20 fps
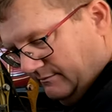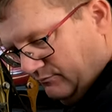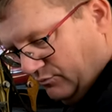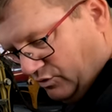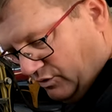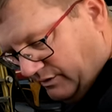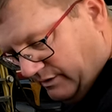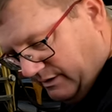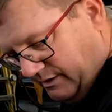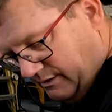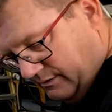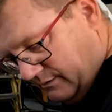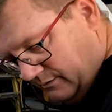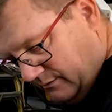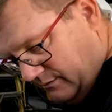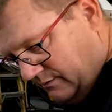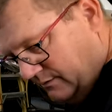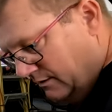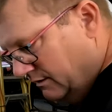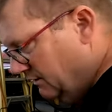more than
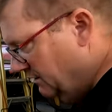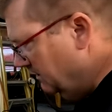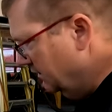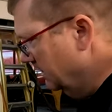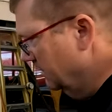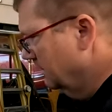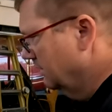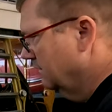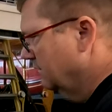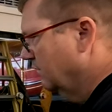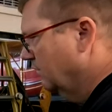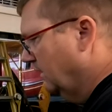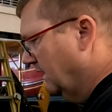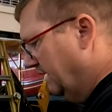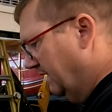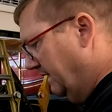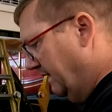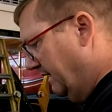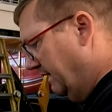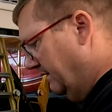
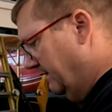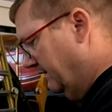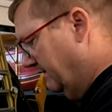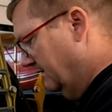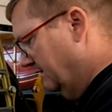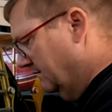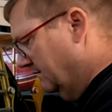one nut.